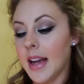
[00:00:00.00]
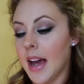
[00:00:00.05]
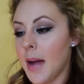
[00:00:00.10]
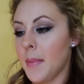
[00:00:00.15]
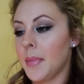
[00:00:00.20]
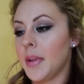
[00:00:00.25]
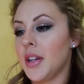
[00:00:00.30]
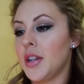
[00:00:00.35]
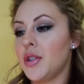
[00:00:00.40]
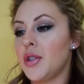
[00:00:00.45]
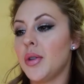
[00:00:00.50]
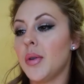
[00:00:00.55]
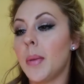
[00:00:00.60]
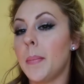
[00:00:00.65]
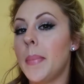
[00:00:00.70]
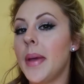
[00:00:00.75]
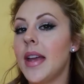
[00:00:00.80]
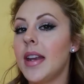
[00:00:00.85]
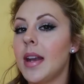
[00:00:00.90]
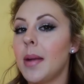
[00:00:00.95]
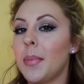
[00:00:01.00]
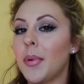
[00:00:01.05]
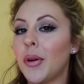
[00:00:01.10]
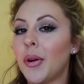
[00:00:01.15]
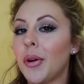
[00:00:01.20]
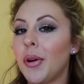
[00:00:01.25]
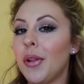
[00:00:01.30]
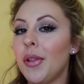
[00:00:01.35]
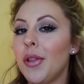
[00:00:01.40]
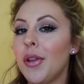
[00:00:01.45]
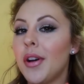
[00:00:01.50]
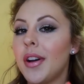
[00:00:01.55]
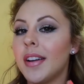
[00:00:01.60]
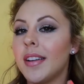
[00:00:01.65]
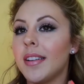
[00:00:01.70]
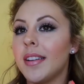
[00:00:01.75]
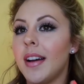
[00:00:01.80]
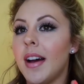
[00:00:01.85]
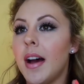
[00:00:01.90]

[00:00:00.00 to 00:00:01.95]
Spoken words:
I'm gonna do a pinup girl look.